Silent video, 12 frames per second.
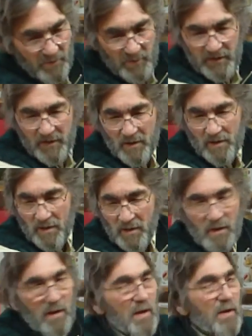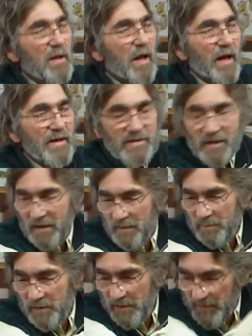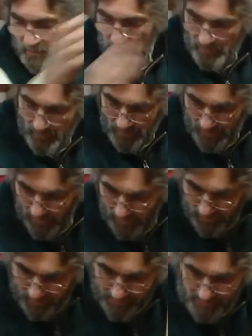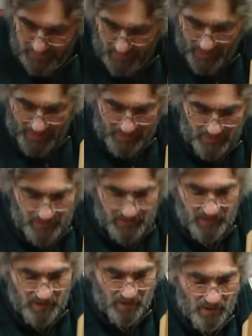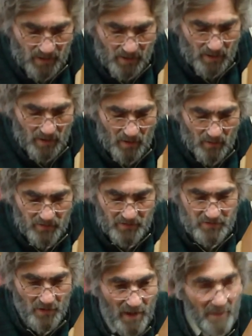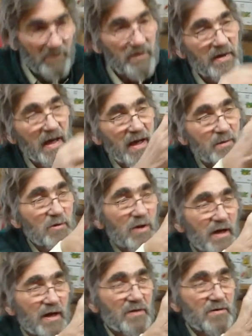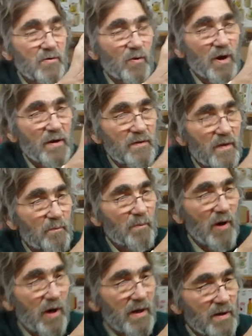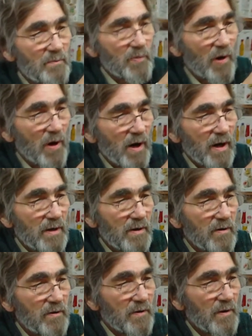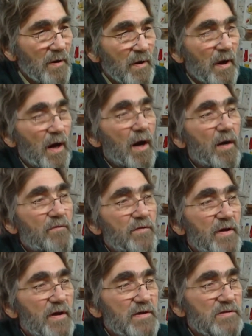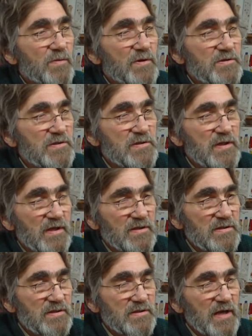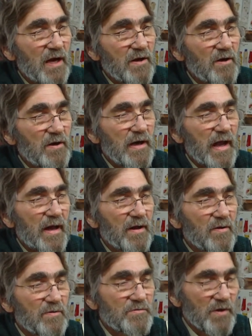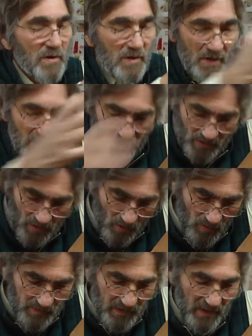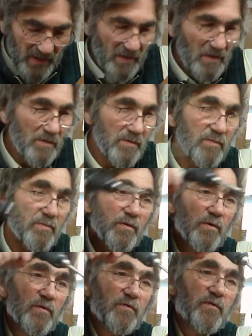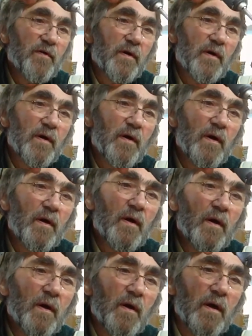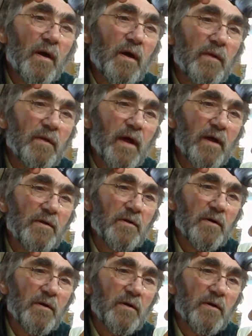be lined up exactly with the top of the gable end. You want the bottom part of this, which is this, that's cut on an angle to go with the angle of the roof. And then